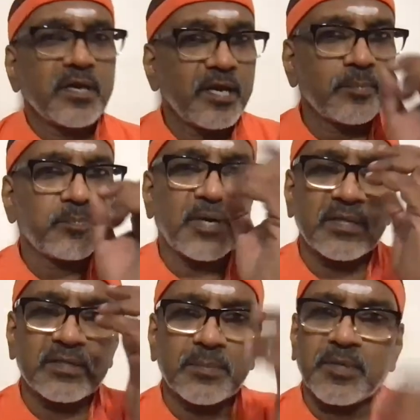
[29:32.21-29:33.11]
Hey
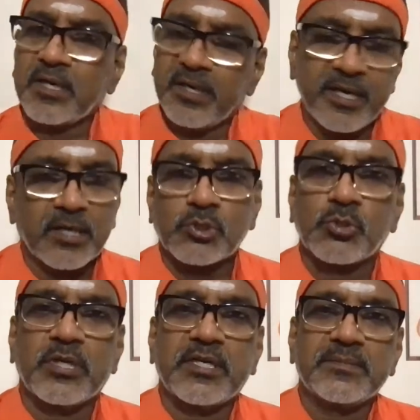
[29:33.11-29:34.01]
Parantapa, hey
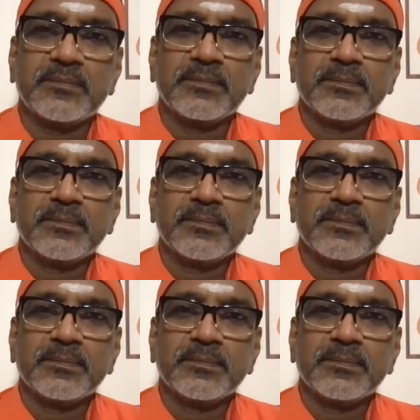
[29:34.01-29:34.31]
Arjuna.